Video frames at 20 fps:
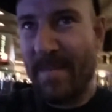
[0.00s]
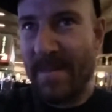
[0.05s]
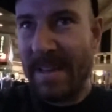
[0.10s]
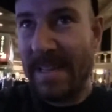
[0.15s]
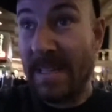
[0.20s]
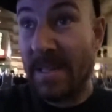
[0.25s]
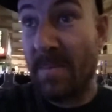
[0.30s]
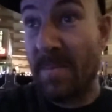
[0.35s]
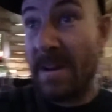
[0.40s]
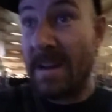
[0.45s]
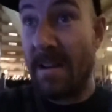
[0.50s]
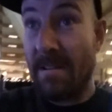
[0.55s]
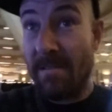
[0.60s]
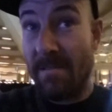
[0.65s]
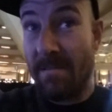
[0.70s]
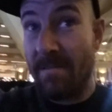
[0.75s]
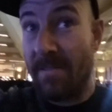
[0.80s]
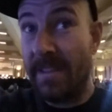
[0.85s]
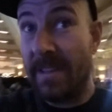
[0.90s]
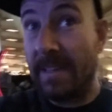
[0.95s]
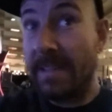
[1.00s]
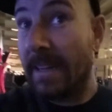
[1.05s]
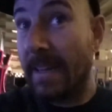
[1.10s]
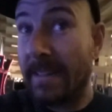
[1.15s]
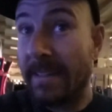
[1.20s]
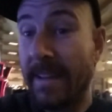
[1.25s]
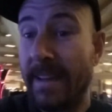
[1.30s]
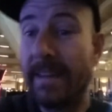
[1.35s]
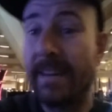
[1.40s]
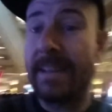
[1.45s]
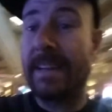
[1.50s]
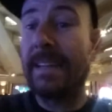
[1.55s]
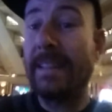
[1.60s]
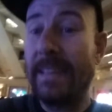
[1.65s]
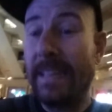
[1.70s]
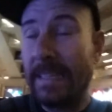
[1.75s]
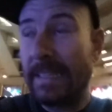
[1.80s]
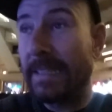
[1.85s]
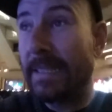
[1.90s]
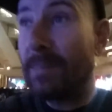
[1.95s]
is about the Titanic and
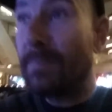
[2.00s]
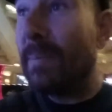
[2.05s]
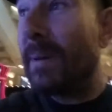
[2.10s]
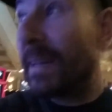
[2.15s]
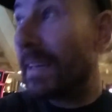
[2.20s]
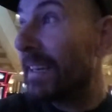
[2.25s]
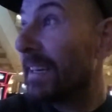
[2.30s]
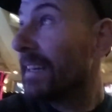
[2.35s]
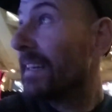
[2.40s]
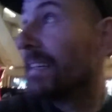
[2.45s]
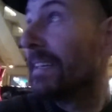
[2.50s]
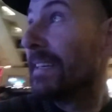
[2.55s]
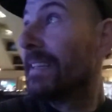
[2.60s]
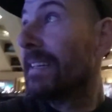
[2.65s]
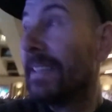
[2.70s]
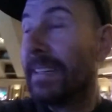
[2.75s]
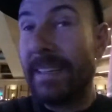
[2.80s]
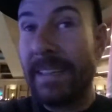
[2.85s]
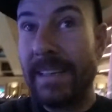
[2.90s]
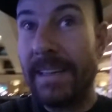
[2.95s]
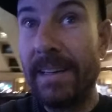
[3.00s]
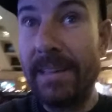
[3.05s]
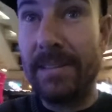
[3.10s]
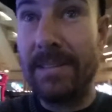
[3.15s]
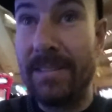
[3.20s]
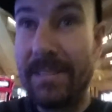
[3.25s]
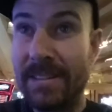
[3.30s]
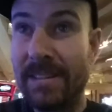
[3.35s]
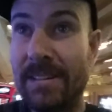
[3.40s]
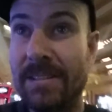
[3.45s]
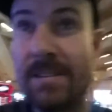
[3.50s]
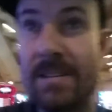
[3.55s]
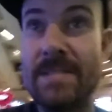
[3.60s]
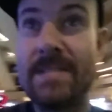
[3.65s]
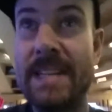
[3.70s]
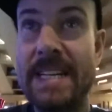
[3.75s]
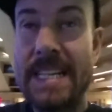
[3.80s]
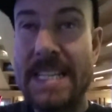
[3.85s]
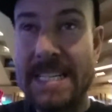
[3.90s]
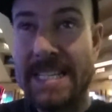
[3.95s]
the Olympic. Now,
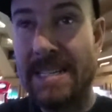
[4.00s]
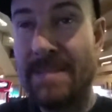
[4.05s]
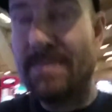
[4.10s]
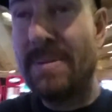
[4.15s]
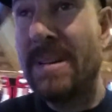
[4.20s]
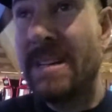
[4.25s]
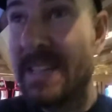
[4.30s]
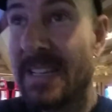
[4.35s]
growing up